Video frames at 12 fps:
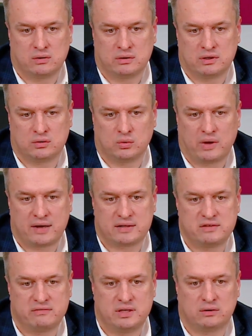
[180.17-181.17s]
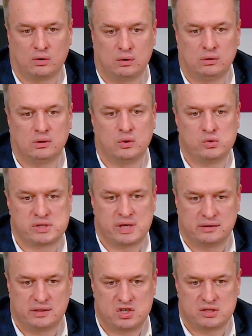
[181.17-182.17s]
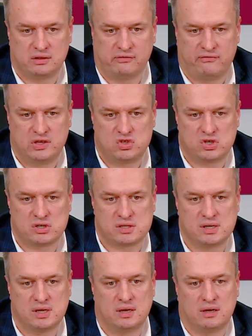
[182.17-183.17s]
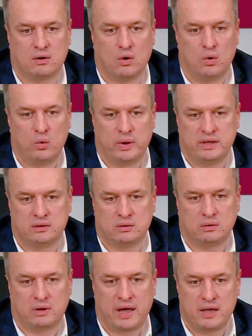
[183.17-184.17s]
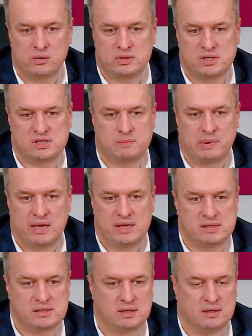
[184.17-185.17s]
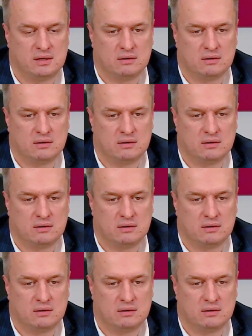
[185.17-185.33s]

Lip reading: in order to activate all those additional features, go into IoT space,